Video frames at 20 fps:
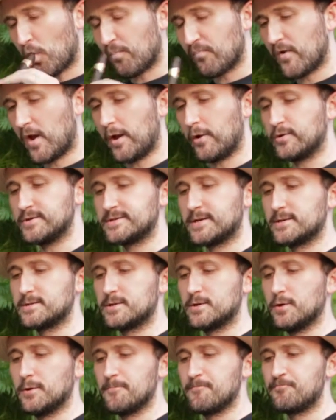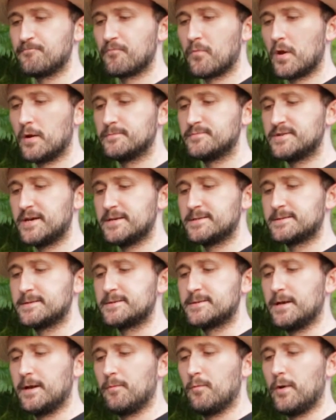I always like to taste the
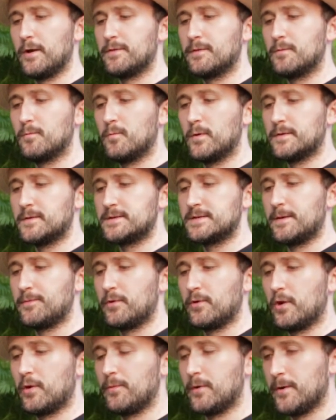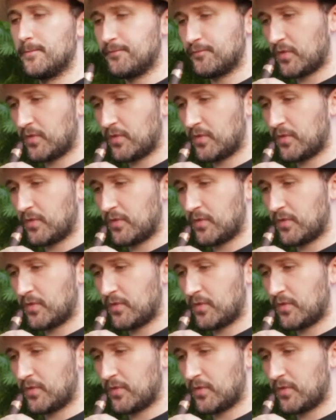tip, wet the tip a little bit.